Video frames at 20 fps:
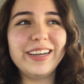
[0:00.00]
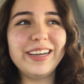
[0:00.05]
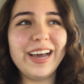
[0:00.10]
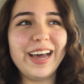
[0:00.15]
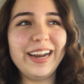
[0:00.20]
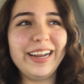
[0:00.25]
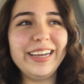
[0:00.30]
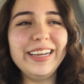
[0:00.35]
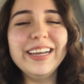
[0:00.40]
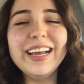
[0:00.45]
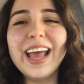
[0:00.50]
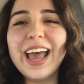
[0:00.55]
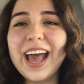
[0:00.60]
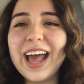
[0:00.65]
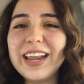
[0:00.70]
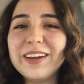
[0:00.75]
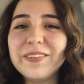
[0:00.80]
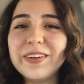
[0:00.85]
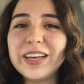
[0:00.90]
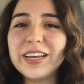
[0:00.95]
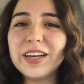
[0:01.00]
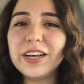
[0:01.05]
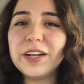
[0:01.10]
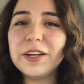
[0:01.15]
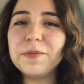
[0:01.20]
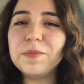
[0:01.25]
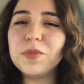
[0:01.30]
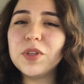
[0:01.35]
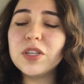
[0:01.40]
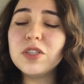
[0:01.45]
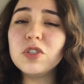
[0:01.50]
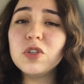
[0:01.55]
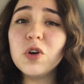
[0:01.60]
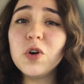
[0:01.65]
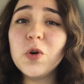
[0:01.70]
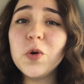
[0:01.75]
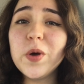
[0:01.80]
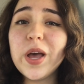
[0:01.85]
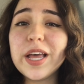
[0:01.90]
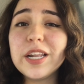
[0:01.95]
Got it. Anyway, let's
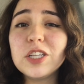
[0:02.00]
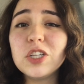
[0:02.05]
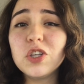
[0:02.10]
go